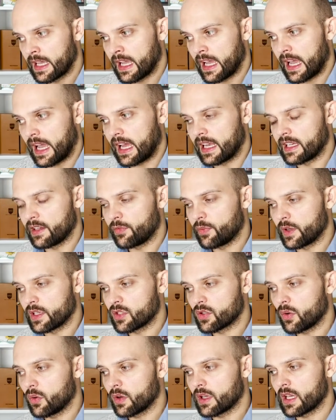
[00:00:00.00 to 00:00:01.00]
And if we're
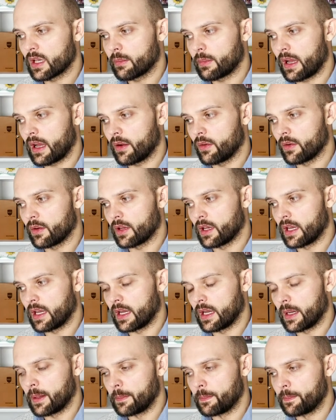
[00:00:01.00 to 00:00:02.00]
talking about,
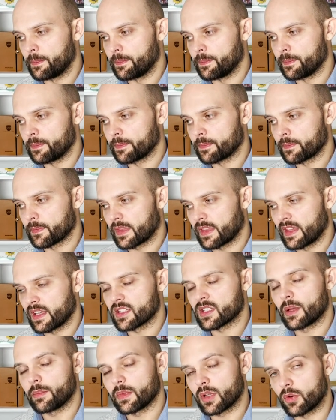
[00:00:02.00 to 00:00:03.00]
there's
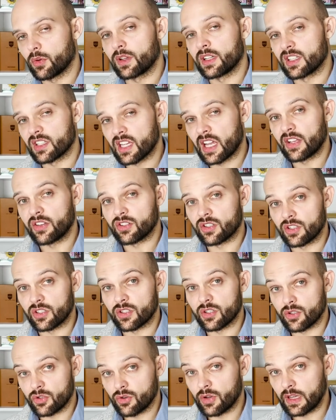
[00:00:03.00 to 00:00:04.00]
something called intention
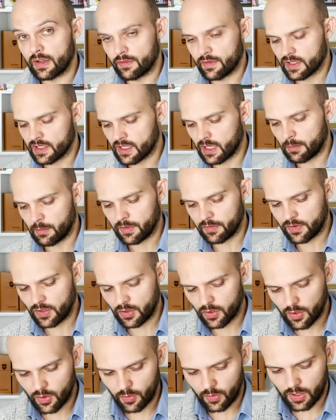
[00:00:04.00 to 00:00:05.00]
to treat for some of
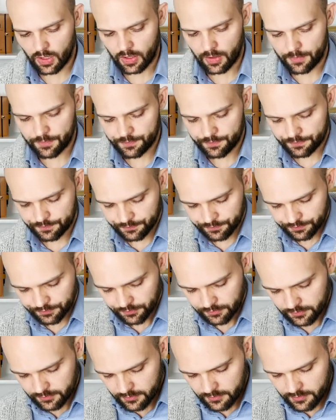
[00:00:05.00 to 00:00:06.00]
you who are
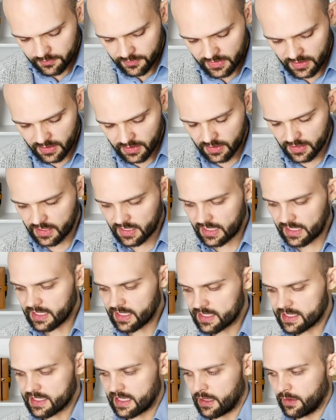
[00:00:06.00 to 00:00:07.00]

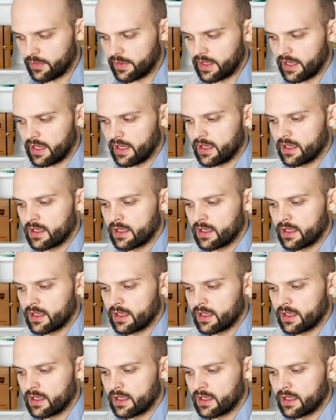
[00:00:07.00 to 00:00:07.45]
geeks out there.